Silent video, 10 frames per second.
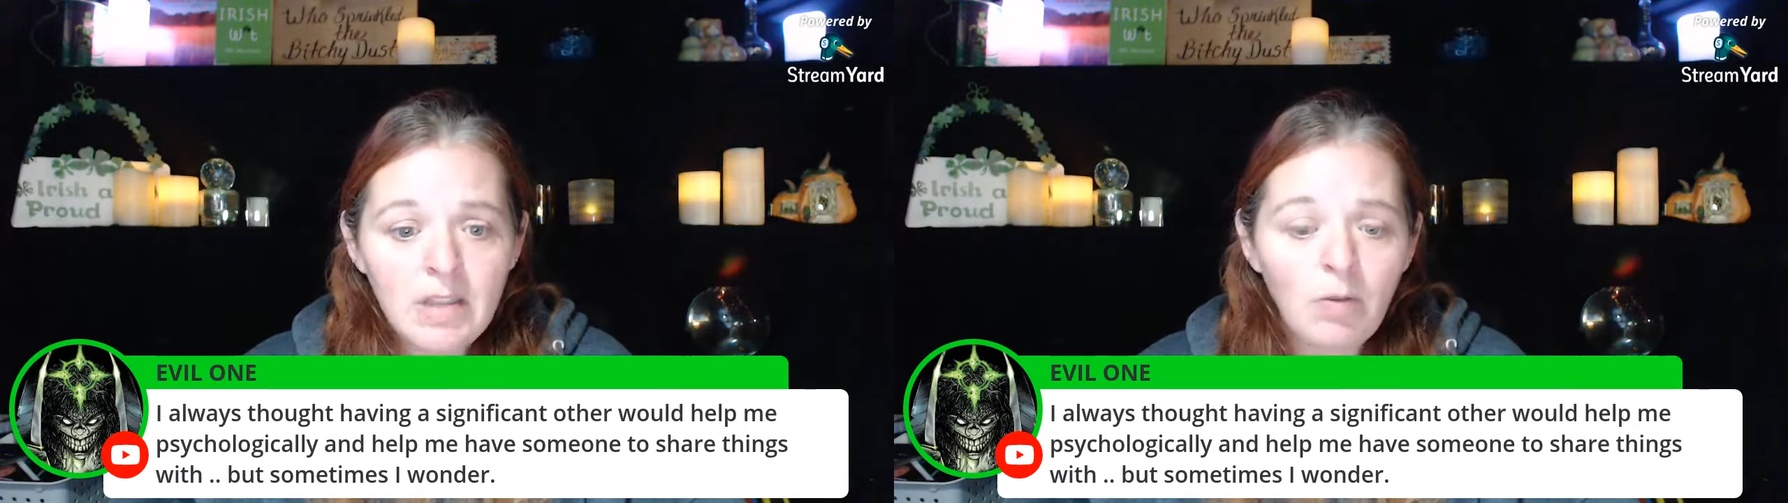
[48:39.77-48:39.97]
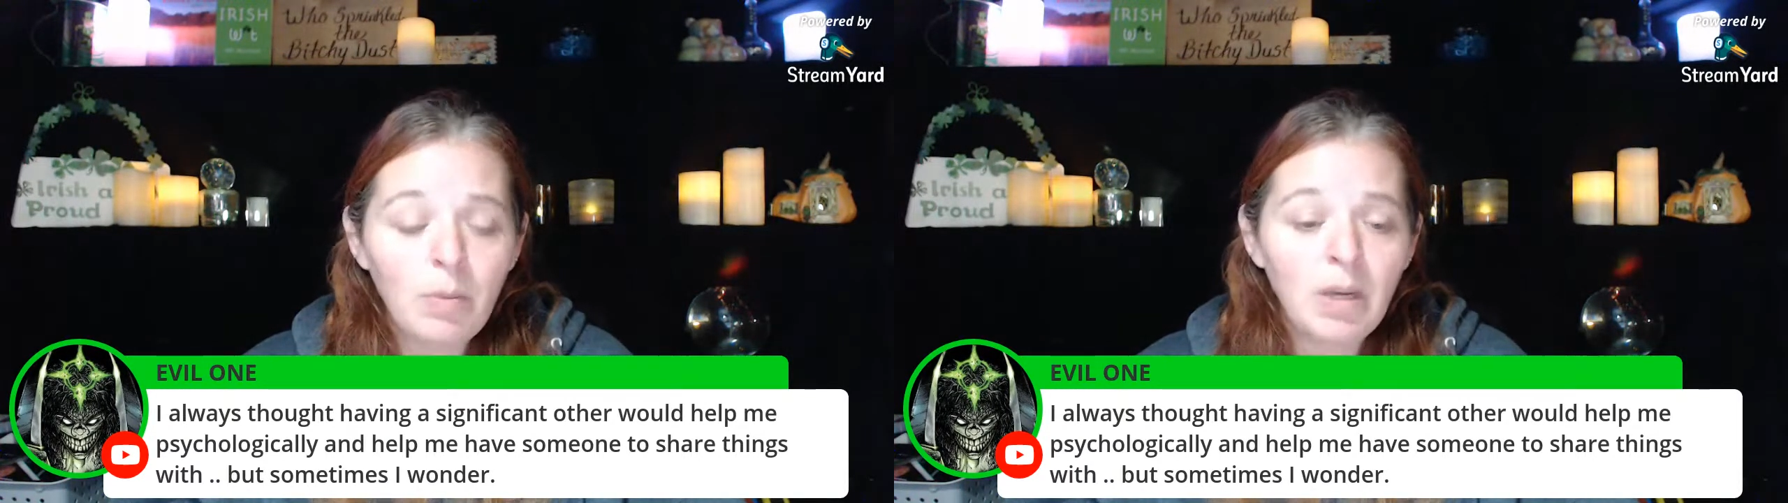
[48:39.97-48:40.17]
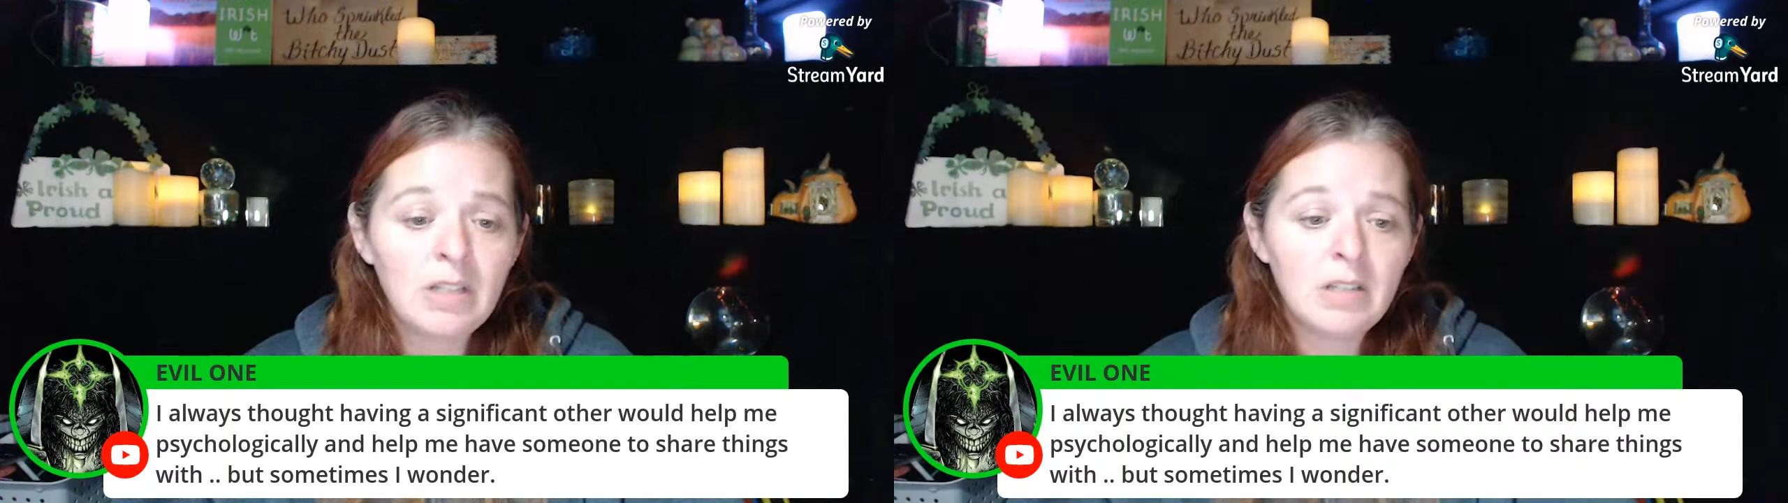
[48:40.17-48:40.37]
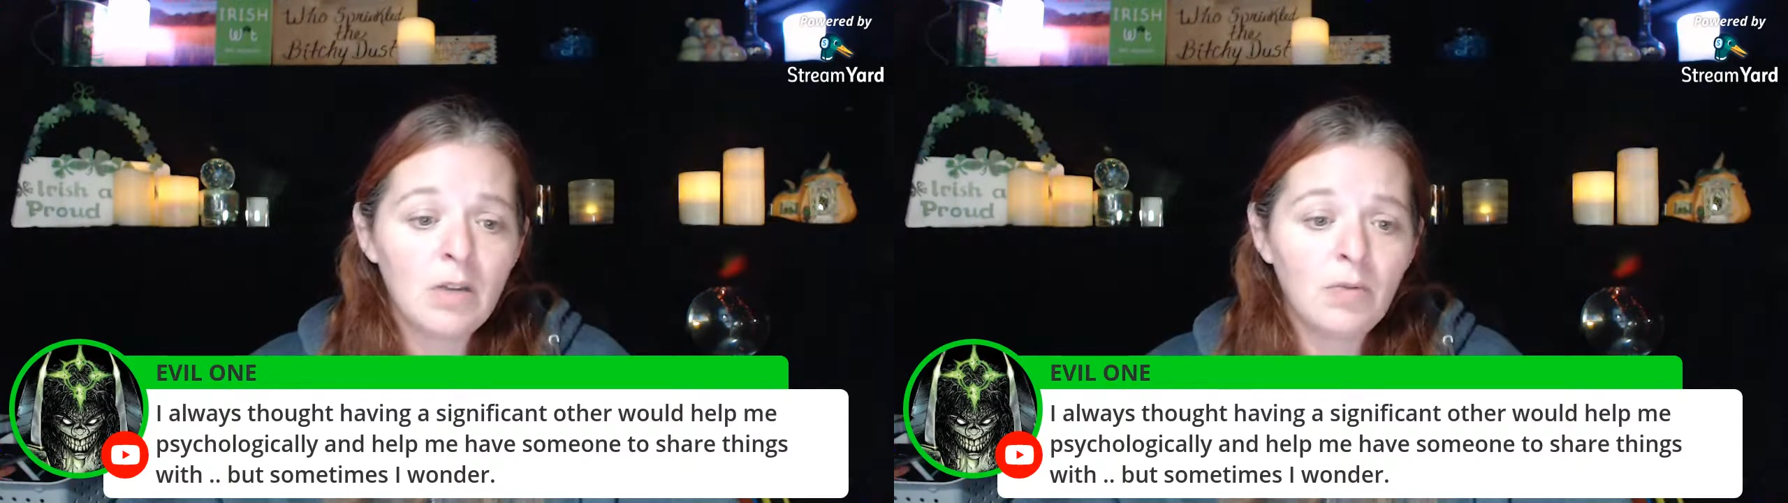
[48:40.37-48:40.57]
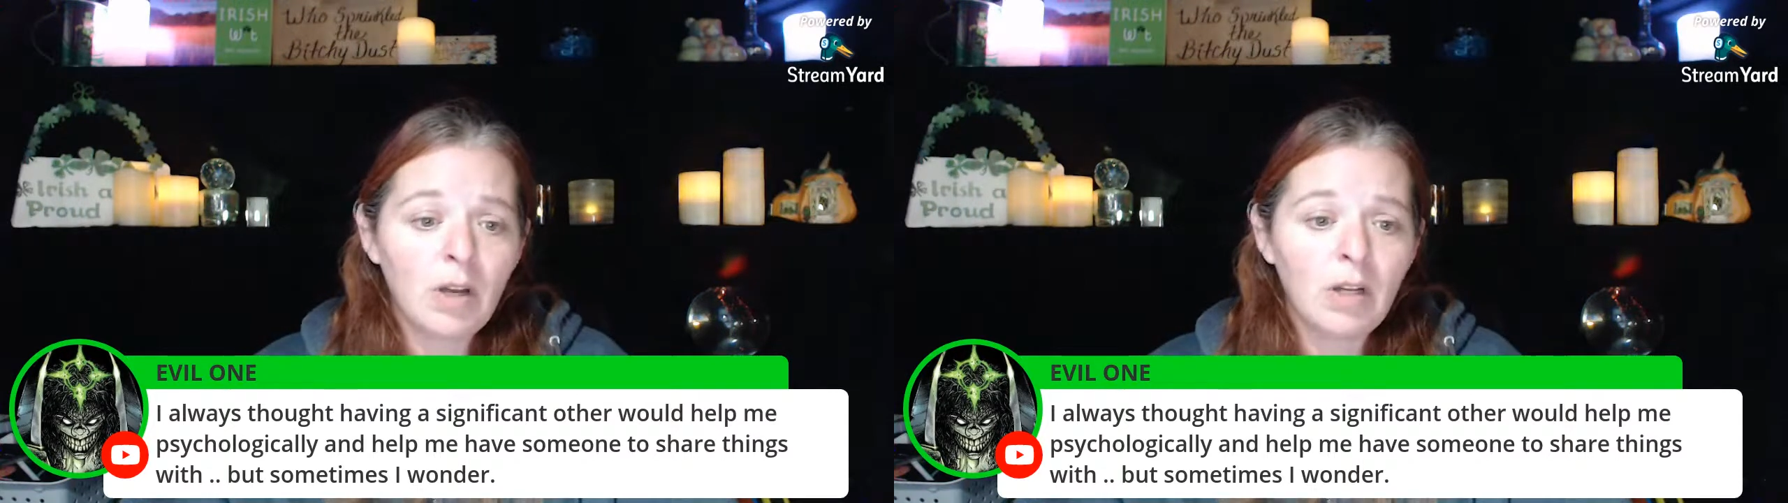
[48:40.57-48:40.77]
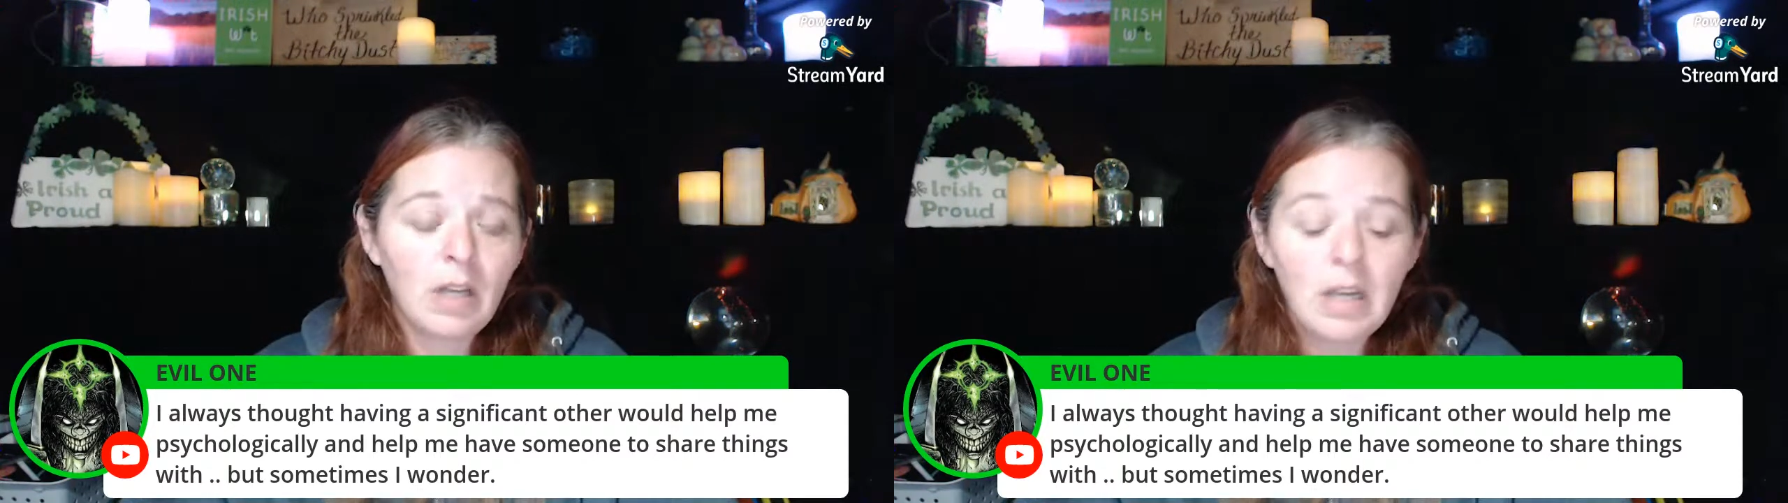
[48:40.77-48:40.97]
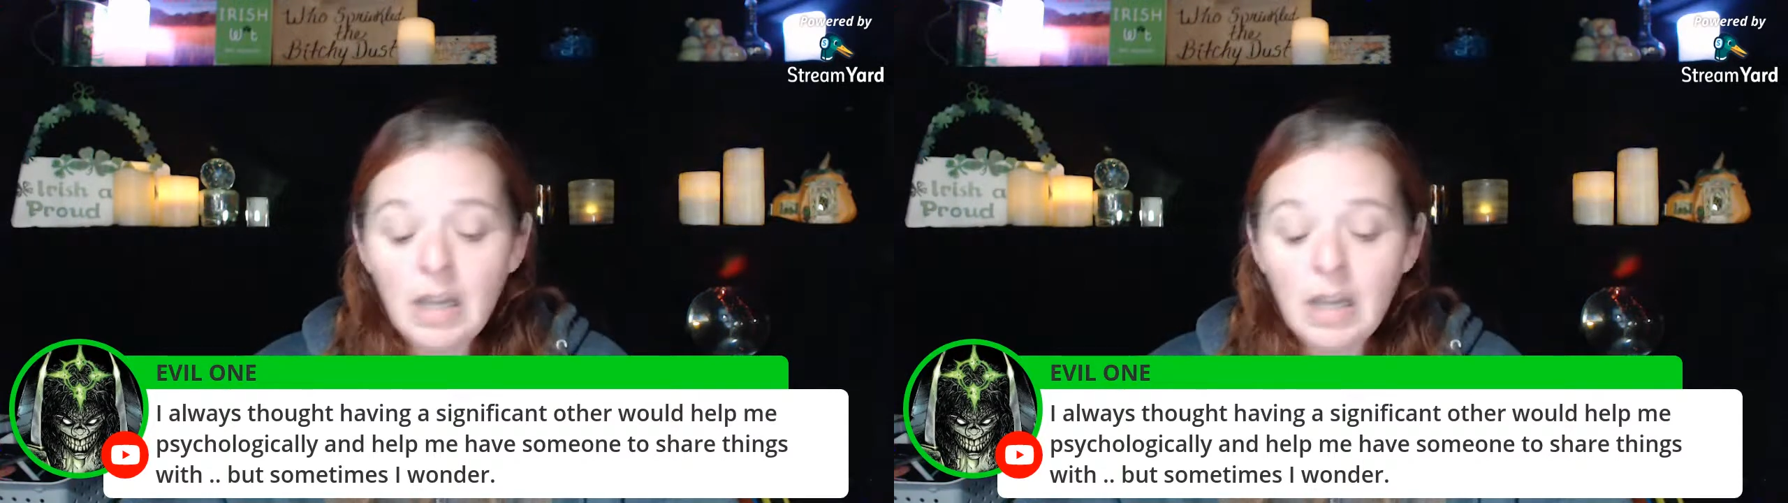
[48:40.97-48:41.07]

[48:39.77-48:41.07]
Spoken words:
everybody's different.